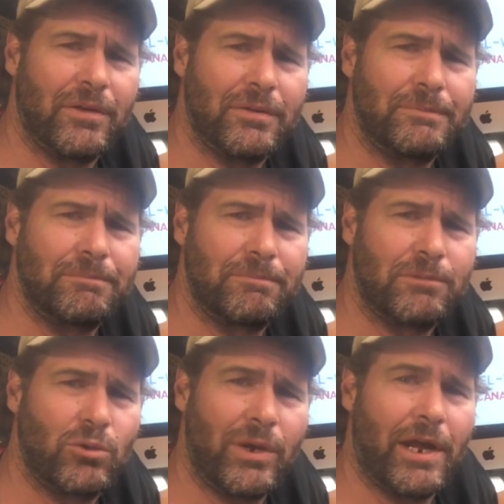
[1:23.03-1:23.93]
the
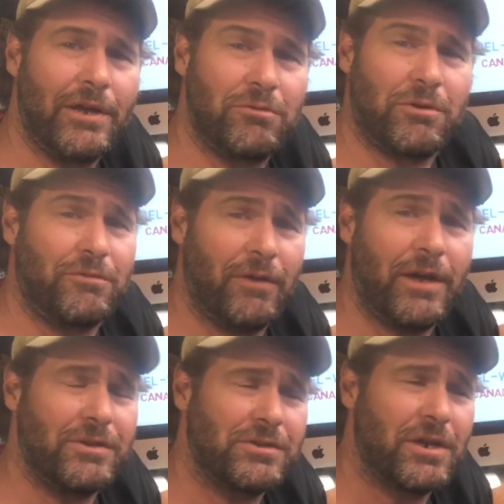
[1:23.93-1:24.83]
Queen Anne's
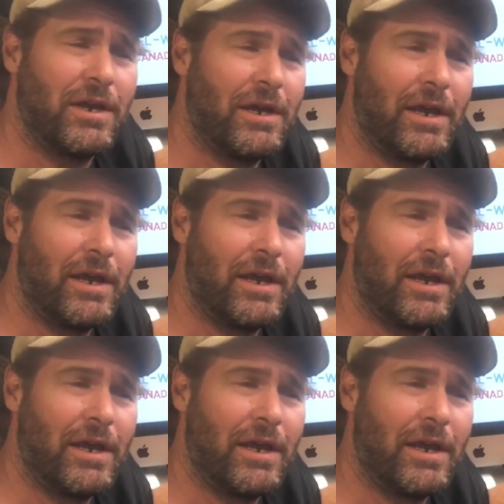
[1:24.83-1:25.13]
Revenge,